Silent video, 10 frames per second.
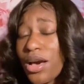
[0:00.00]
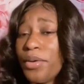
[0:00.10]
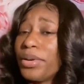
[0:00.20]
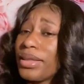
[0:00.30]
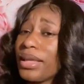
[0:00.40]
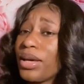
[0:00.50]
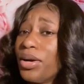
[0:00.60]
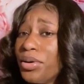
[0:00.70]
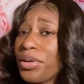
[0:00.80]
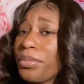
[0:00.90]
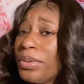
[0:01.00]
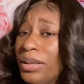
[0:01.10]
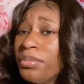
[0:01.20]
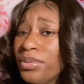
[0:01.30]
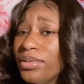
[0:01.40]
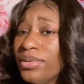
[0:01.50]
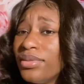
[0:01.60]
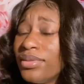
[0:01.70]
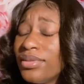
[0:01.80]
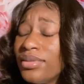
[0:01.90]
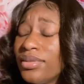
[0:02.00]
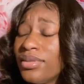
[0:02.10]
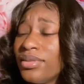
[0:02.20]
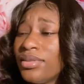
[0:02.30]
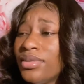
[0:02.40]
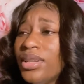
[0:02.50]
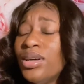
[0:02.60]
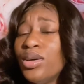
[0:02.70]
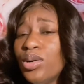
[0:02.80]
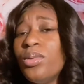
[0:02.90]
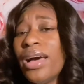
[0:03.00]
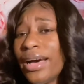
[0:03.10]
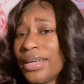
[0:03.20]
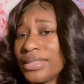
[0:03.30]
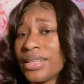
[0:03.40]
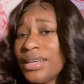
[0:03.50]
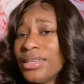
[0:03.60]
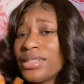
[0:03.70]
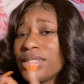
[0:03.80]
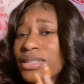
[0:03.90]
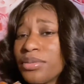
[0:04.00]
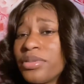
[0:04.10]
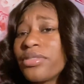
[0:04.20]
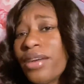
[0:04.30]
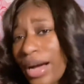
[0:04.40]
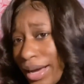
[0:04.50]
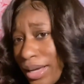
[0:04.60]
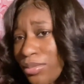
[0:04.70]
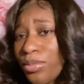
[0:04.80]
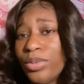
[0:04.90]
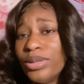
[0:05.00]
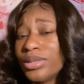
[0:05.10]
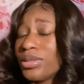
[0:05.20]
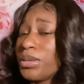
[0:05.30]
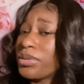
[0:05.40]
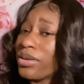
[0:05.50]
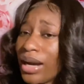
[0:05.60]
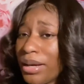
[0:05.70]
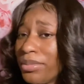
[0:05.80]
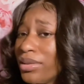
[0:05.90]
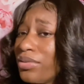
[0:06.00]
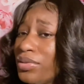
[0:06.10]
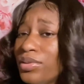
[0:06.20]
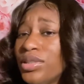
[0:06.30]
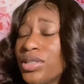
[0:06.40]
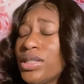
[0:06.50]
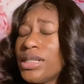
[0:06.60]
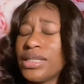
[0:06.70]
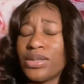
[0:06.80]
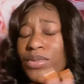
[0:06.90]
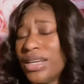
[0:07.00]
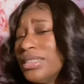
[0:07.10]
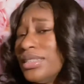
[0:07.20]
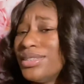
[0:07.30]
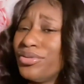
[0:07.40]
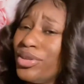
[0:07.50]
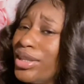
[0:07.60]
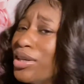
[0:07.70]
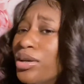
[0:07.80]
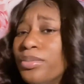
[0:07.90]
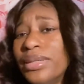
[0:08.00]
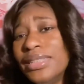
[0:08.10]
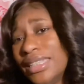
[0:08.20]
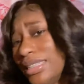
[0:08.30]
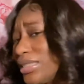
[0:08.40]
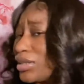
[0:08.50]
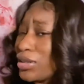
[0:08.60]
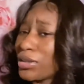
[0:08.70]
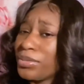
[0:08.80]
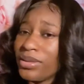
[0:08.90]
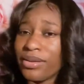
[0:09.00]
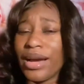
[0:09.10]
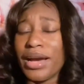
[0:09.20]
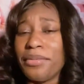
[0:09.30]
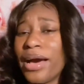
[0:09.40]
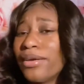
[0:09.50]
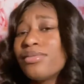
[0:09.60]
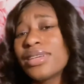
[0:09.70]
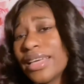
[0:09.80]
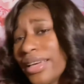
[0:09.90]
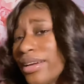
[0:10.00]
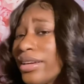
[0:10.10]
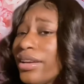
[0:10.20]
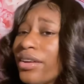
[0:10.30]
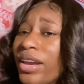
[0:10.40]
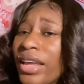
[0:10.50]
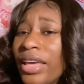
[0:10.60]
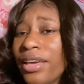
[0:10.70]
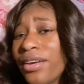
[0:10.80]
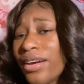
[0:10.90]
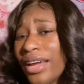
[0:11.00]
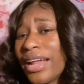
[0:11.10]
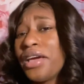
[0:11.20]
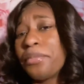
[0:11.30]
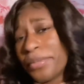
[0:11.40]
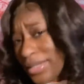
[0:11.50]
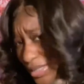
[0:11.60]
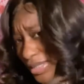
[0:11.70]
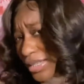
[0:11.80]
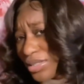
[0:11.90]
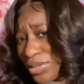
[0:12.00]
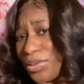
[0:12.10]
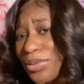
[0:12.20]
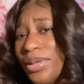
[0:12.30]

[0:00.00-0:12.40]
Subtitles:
I want to thank all the people who has subscribed, will subscribe in the future, is watching this video but didn't just subscribe. I don't care, you're here and I appreciate you.